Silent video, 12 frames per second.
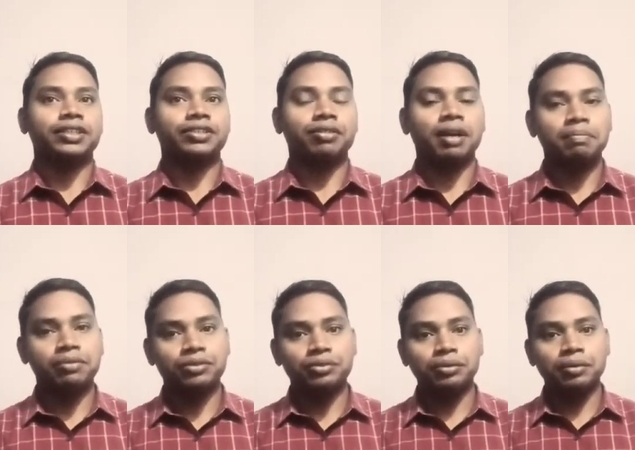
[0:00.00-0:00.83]
You
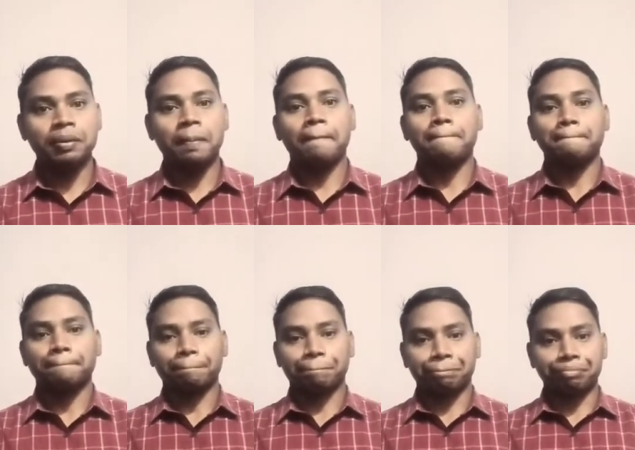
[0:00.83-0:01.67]
have to
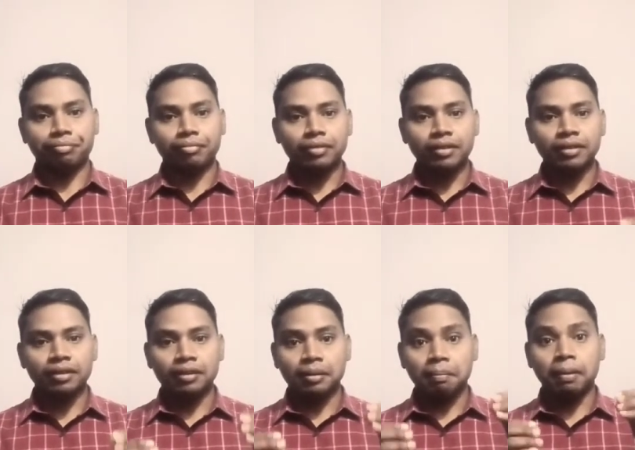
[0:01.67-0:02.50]

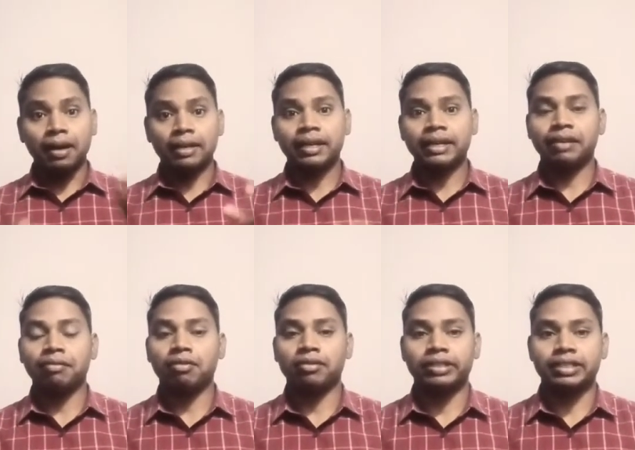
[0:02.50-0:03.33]
blatant
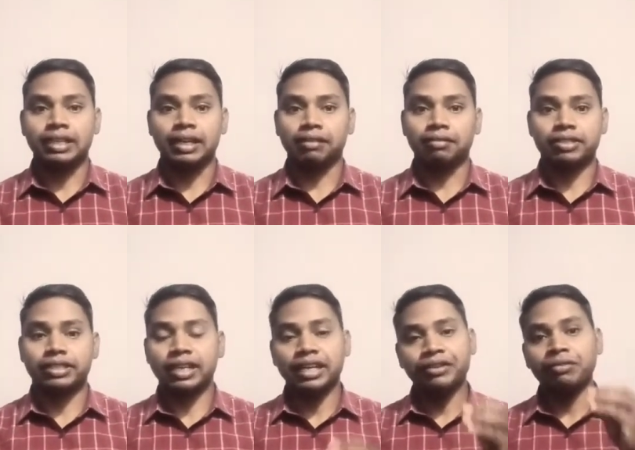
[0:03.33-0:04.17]
about this language.
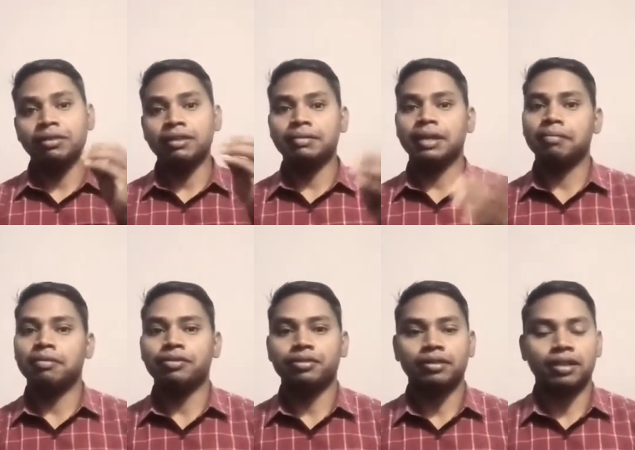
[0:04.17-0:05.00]
Then you will be
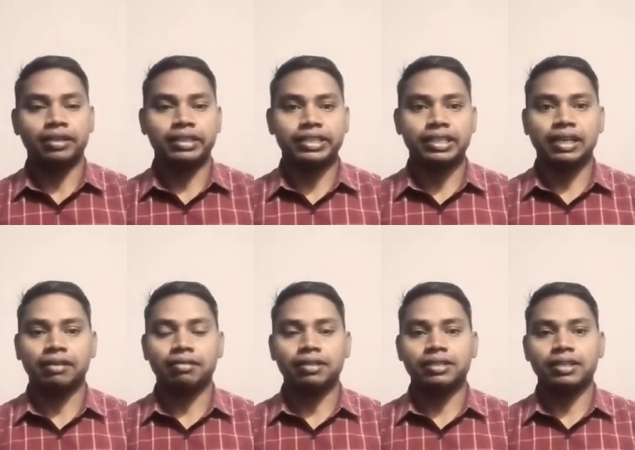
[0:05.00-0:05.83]
able to learn this
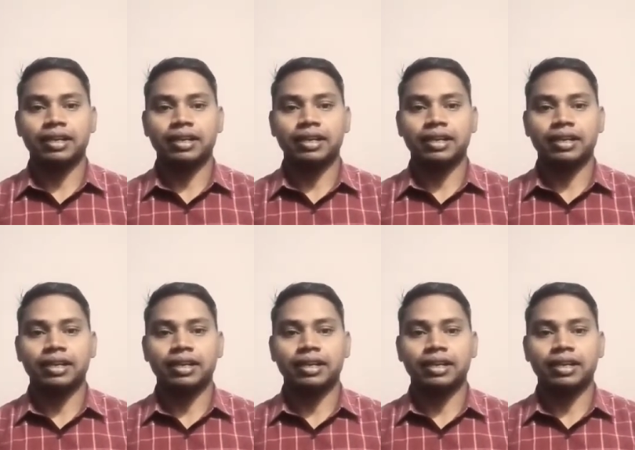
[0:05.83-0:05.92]
language.